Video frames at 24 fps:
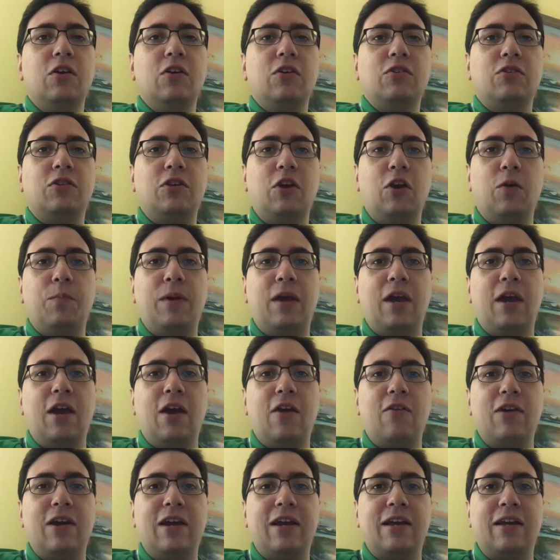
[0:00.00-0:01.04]
So you'll be
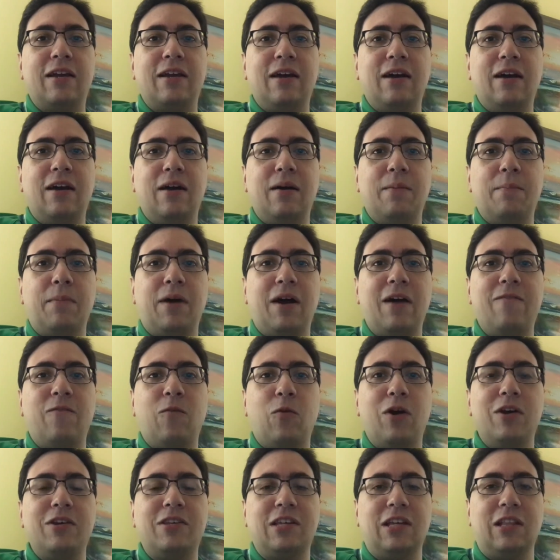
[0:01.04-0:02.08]
hearing my
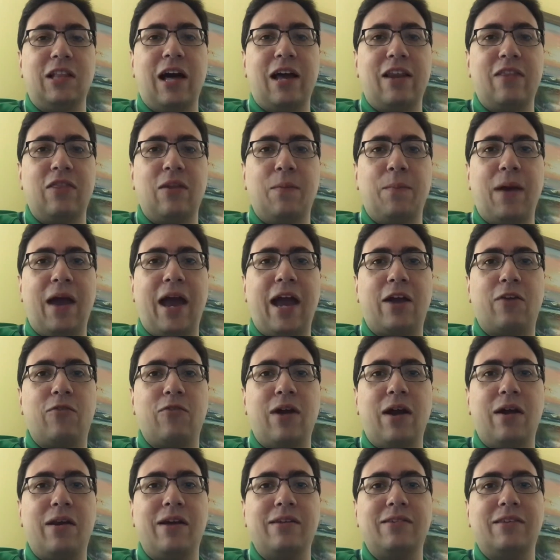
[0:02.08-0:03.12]
voice a lot in the
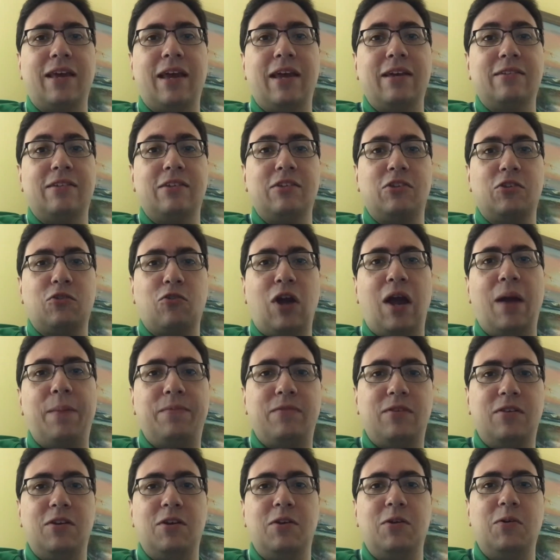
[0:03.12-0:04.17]
background as I describe
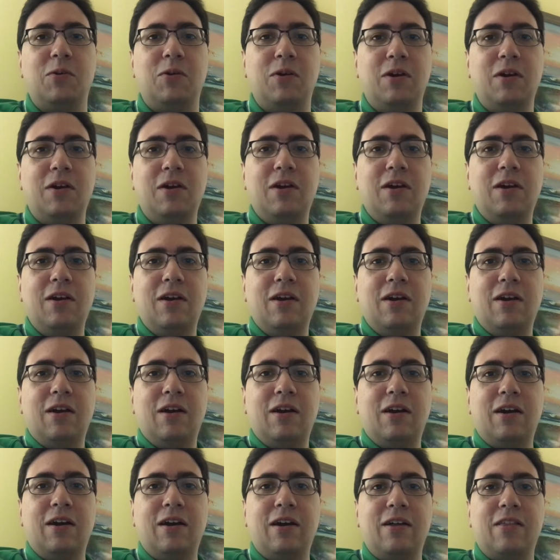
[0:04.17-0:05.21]
to you
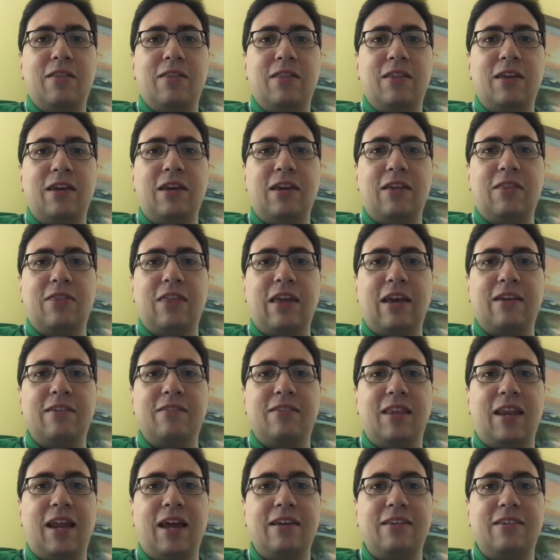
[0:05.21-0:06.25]
the
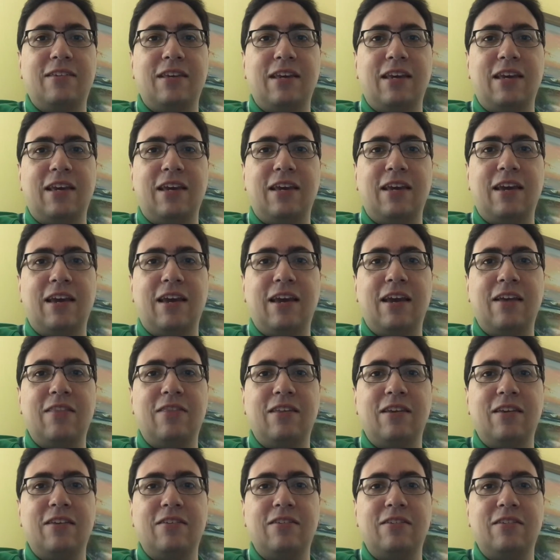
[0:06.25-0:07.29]
things that I see in
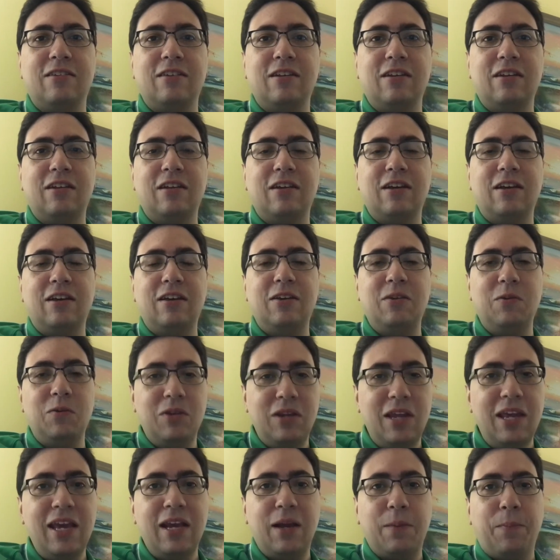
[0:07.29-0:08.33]
this
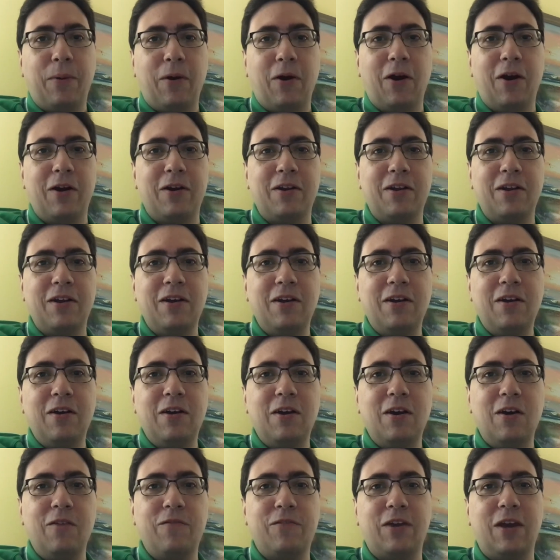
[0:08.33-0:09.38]
unique part
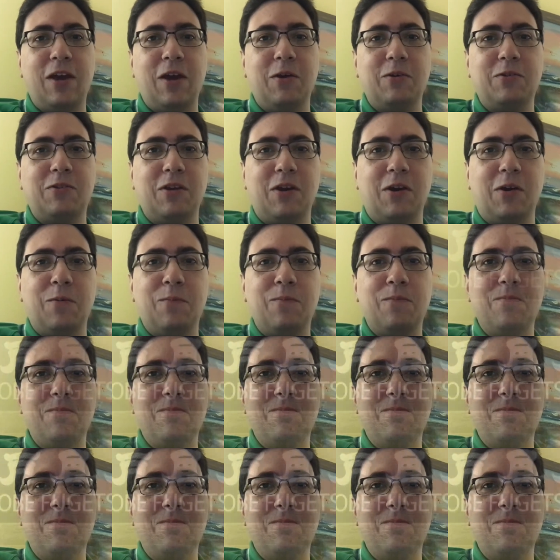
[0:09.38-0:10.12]
of Kyoto.